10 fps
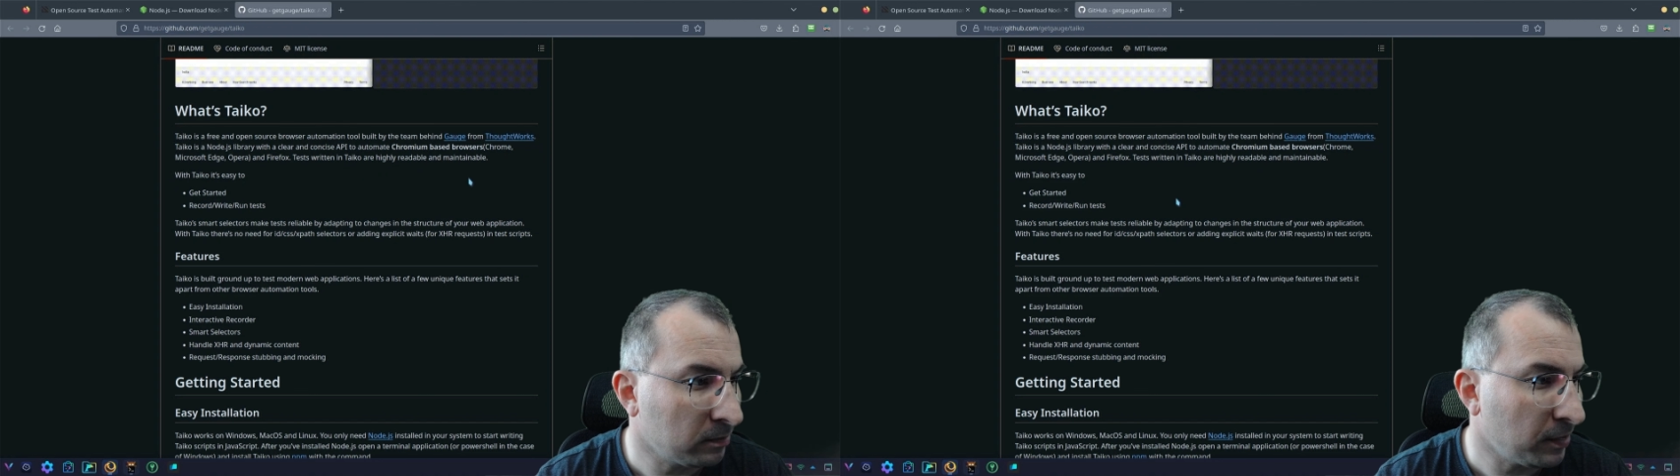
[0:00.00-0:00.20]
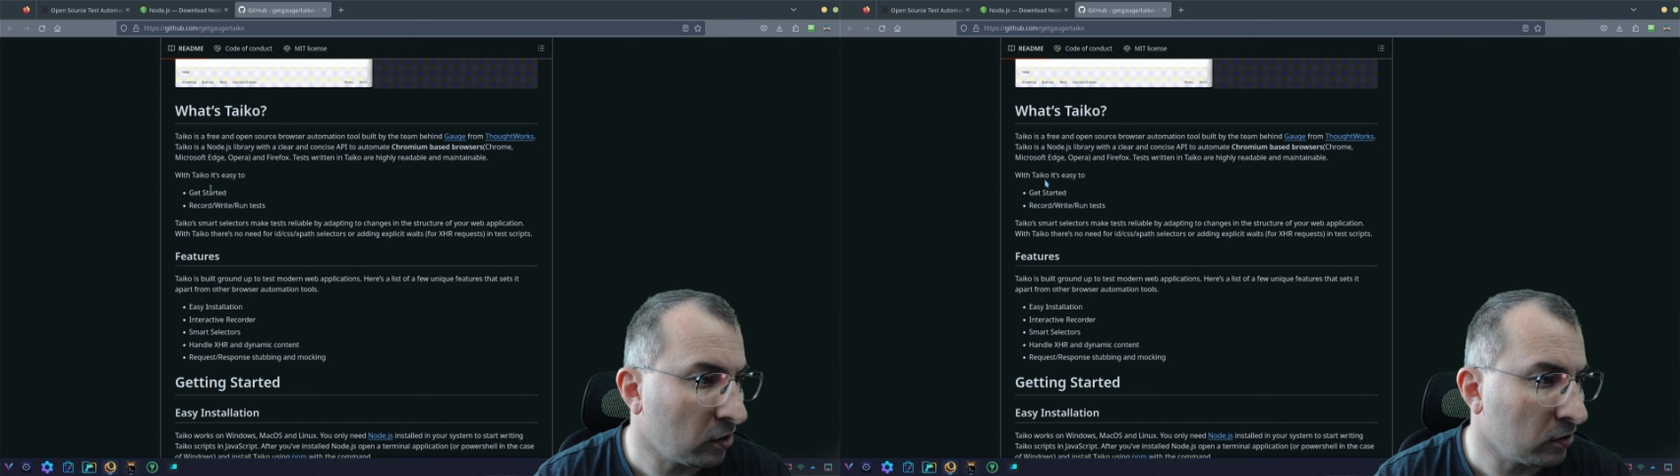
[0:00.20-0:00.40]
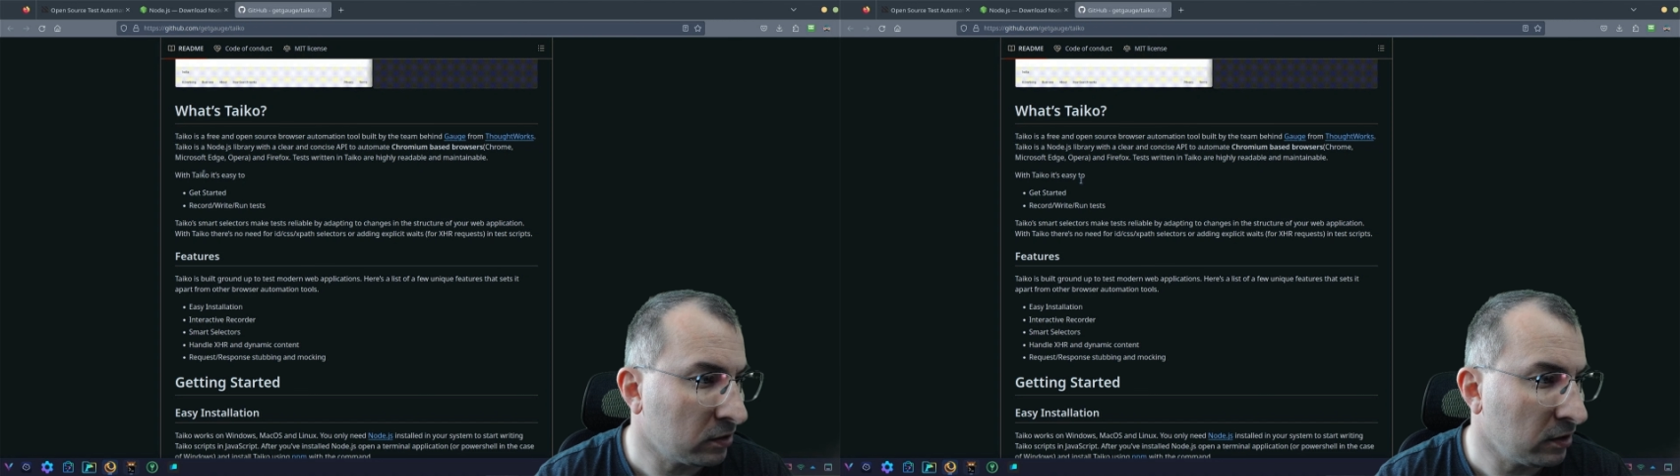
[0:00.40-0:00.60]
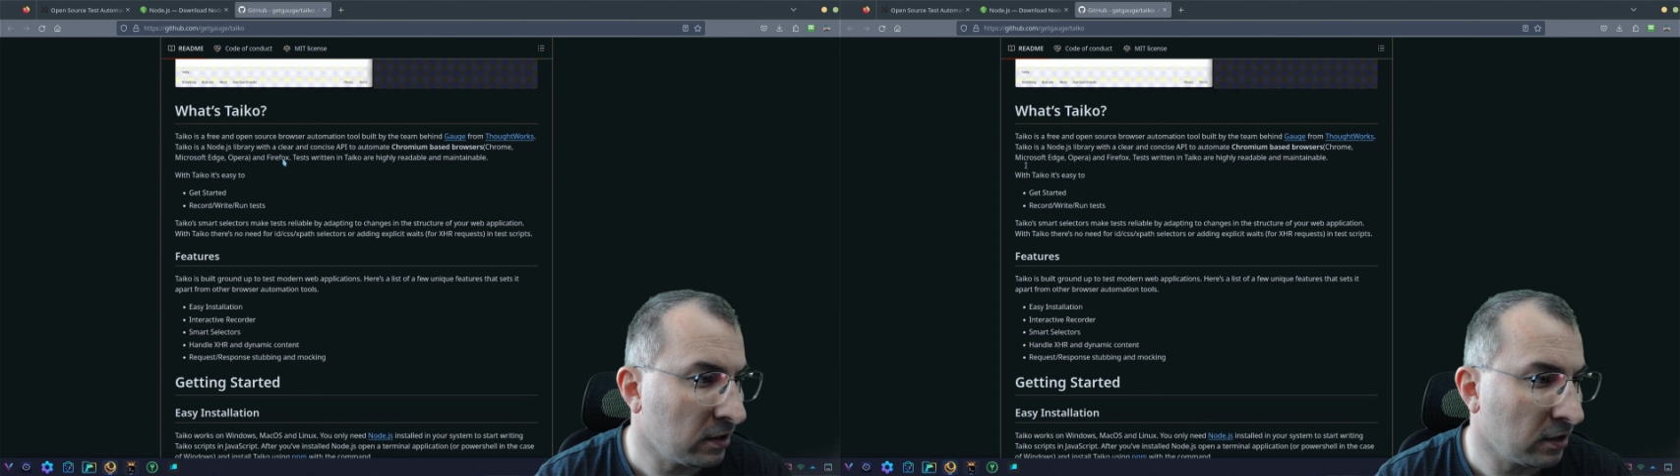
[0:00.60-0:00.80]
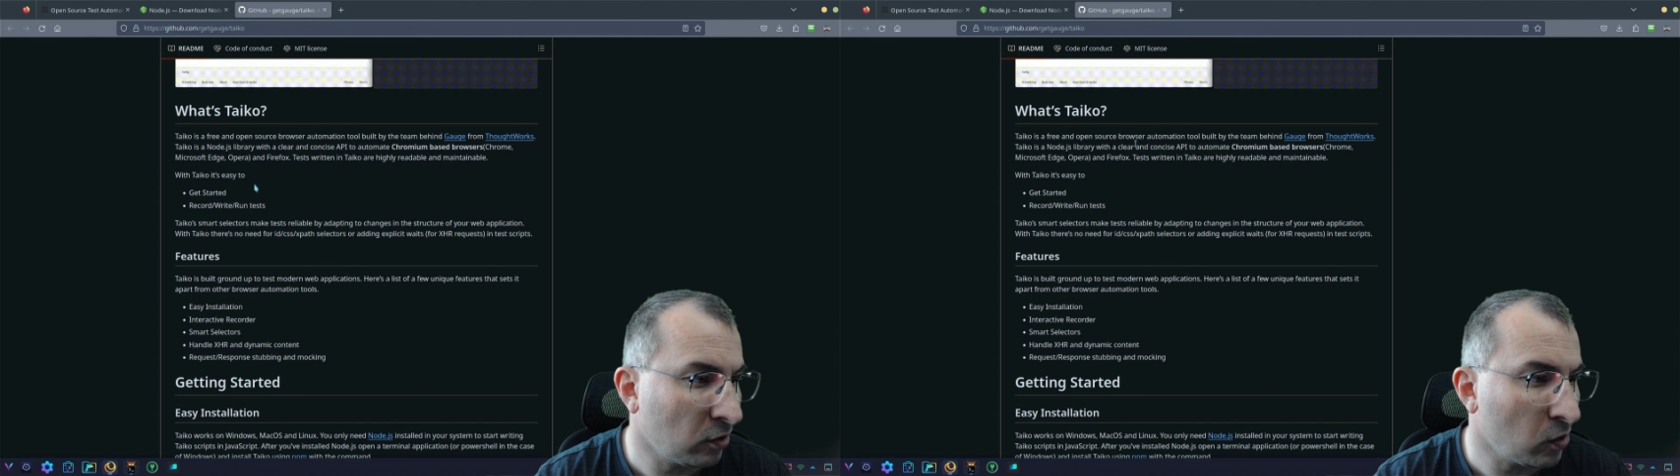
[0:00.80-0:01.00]
And because this
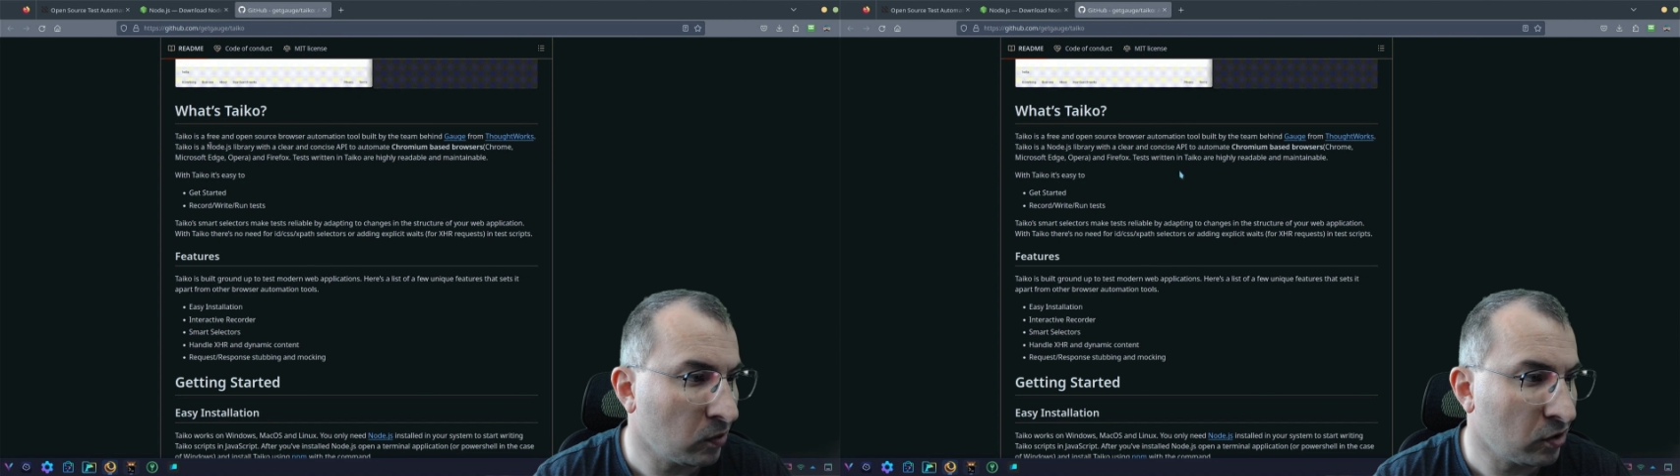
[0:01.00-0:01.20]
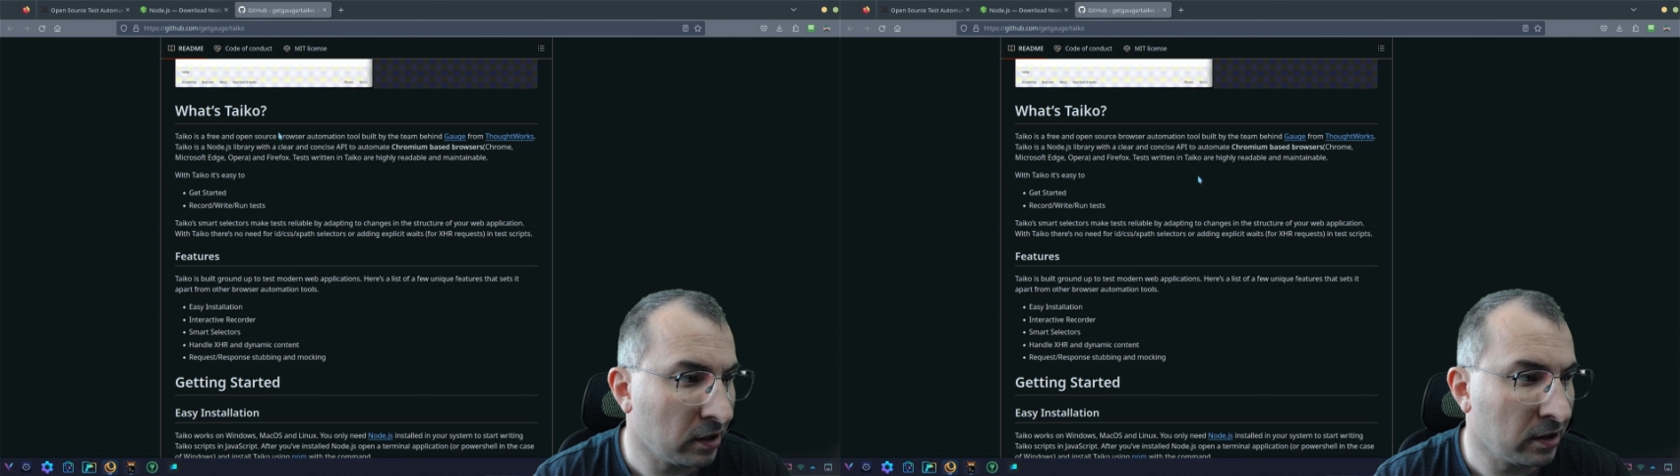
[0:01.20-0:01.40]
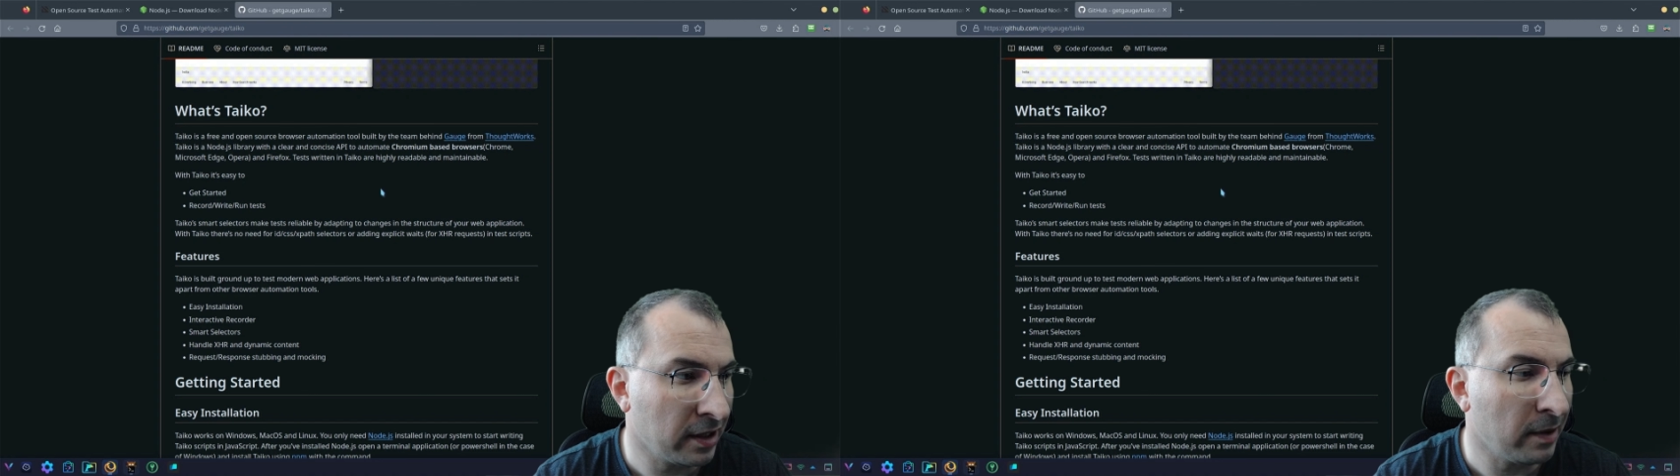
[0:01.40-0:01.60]
is a Node.js